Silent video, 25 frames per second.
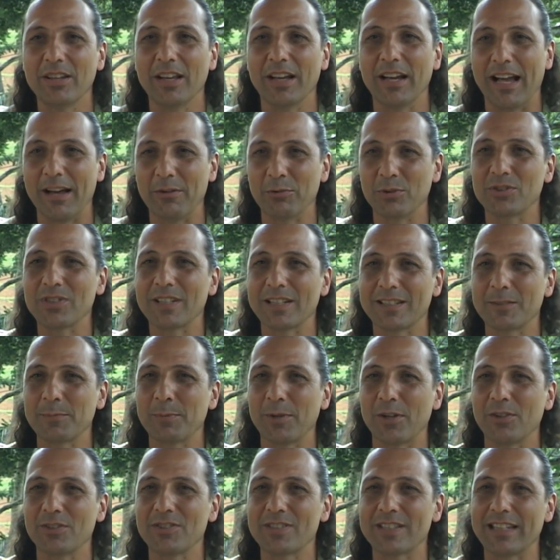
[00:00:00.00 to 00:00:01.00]
I was
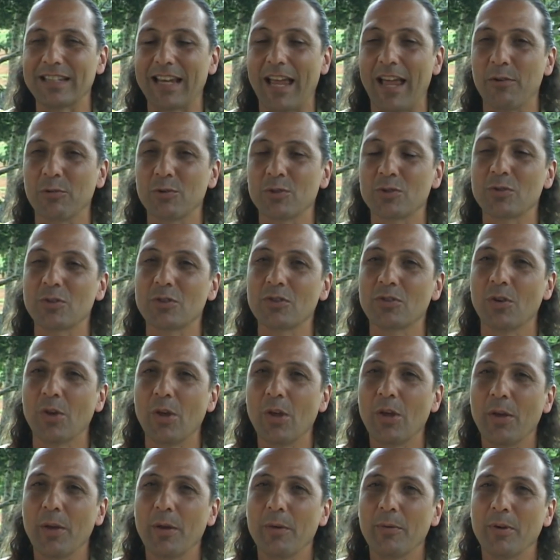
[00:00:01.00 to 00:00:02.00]
experiencing.
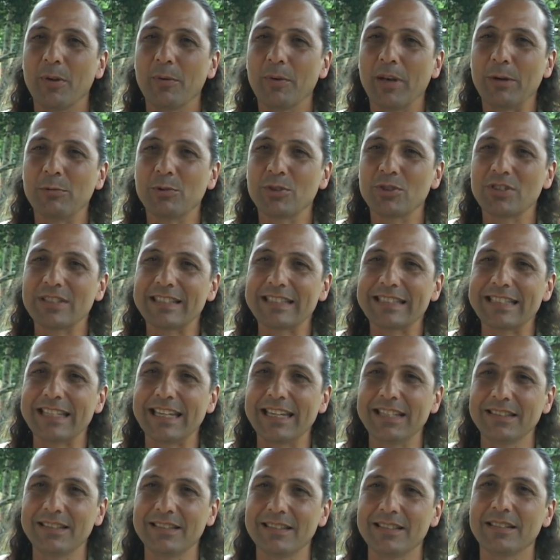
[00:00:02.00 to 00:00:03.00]
I was
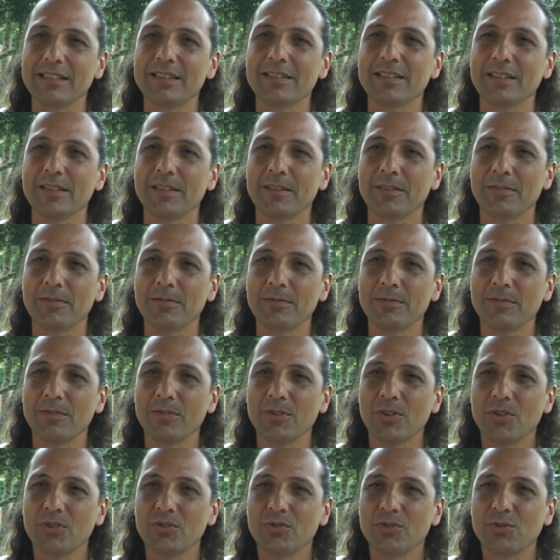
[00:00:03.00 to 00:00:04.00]
sensitive
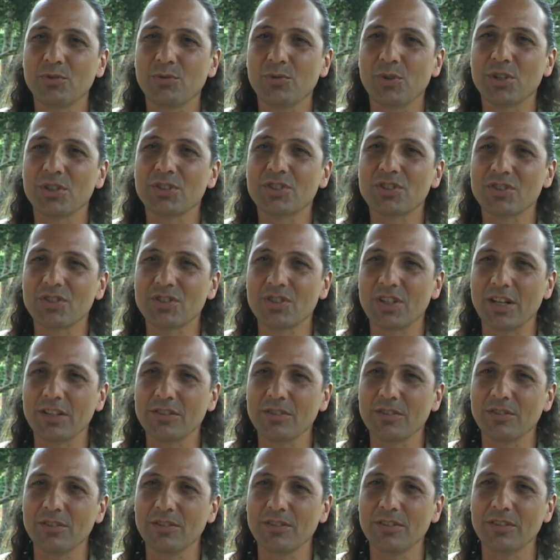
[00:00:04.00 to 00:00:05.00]
to a
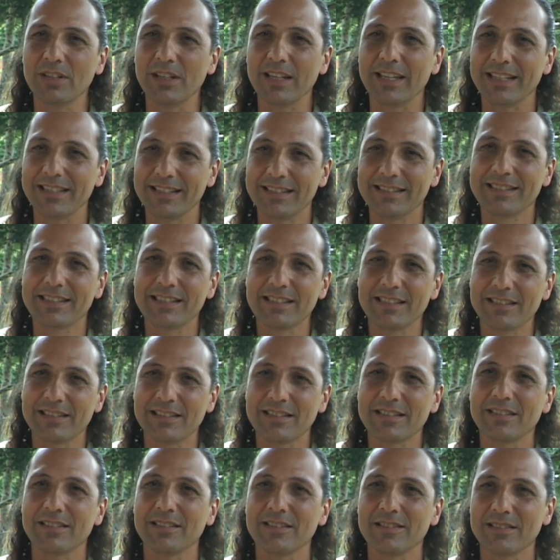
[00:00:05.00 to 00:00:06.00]
subtle
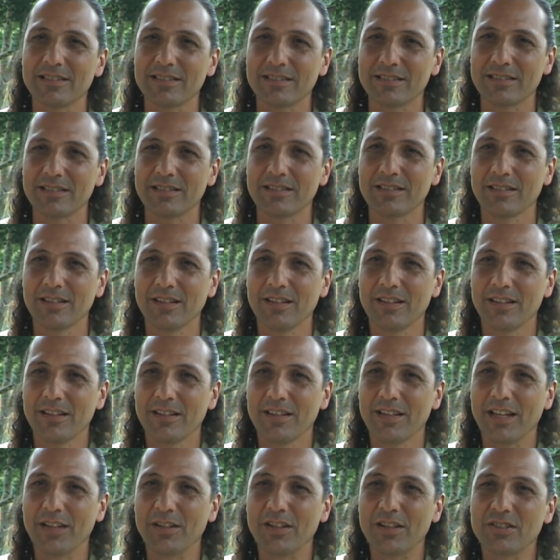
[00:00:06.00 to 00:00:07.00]
existence,
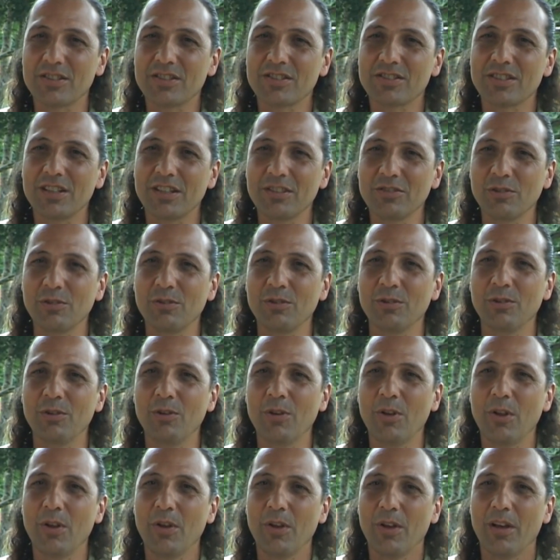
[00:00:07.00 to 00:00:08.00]
a
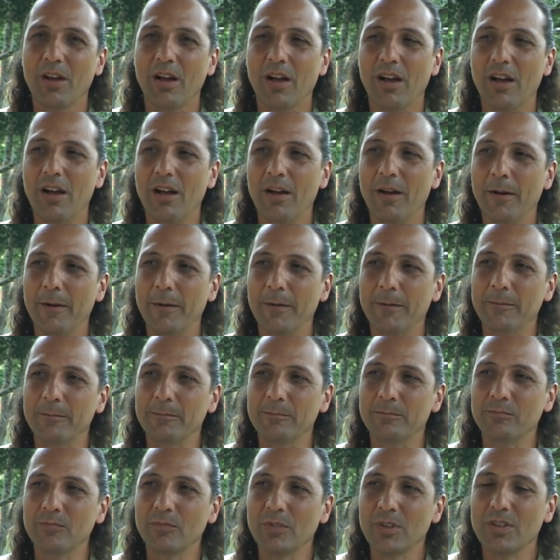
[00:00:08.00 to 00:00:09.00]
subtle
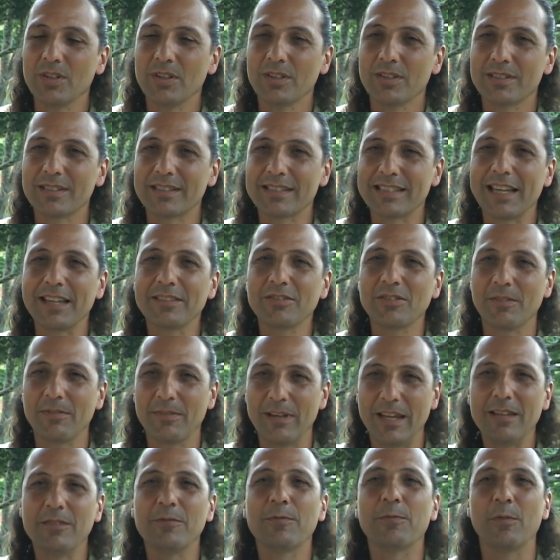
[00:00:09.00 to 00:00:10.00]
set of
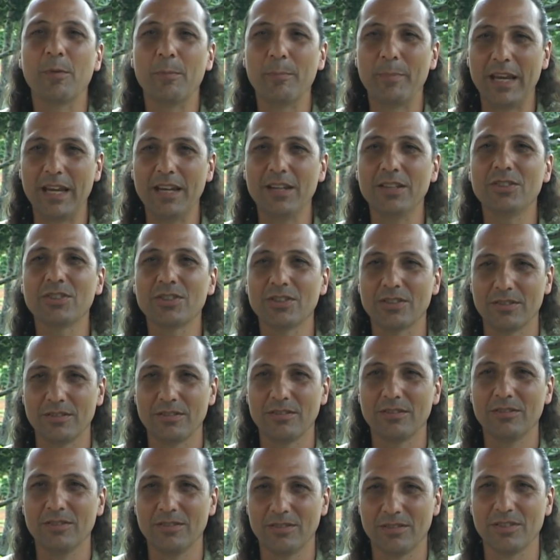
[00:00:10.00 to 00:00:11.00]

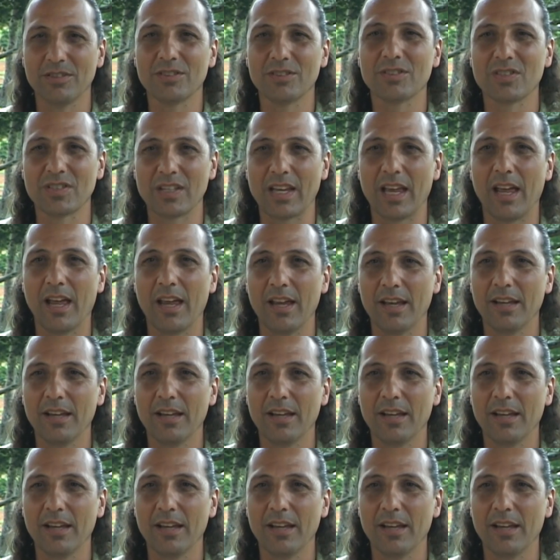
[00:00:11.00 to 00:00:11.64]
information, you could say.